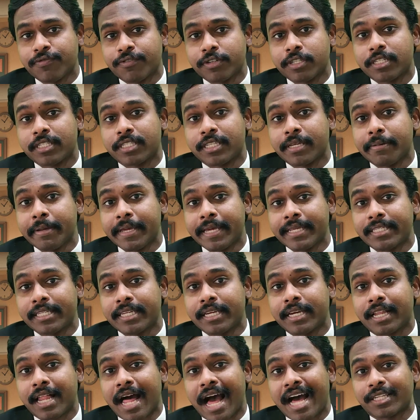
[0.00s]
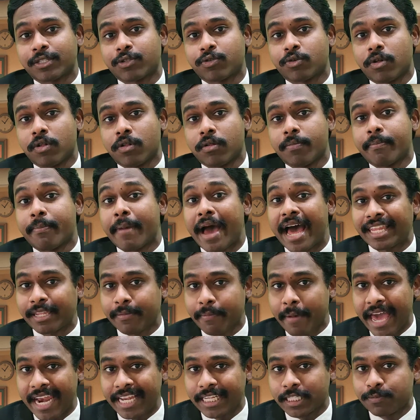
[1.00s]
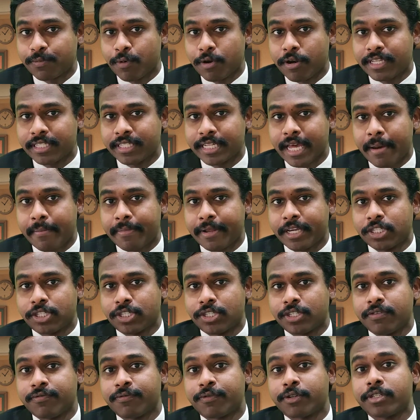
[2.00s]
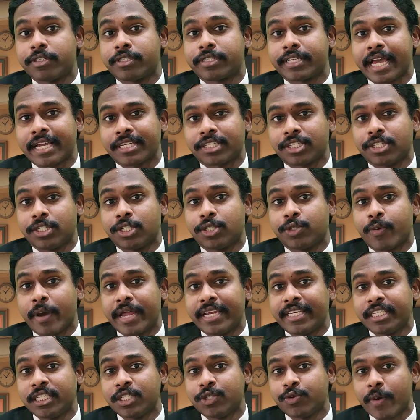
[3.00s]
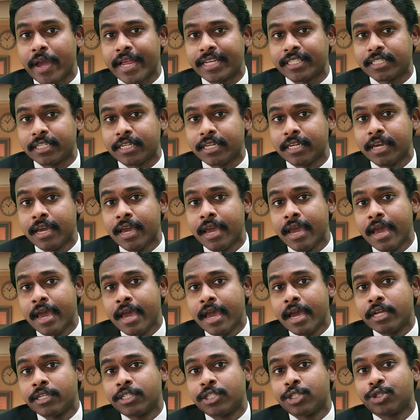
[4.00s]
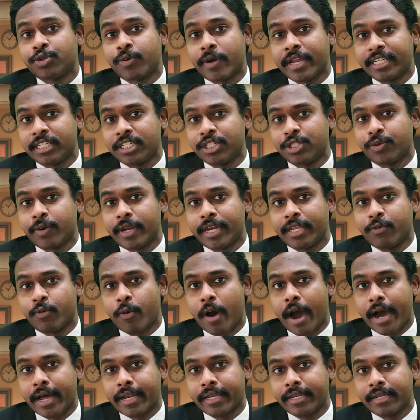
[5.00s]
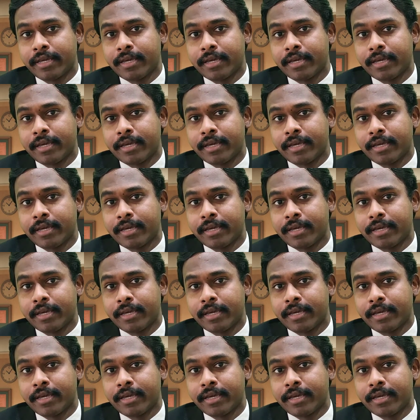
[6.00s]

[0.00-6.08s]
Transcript: for the CBSE Class 12 Mathematics Board Examination for session 2020 to 2021.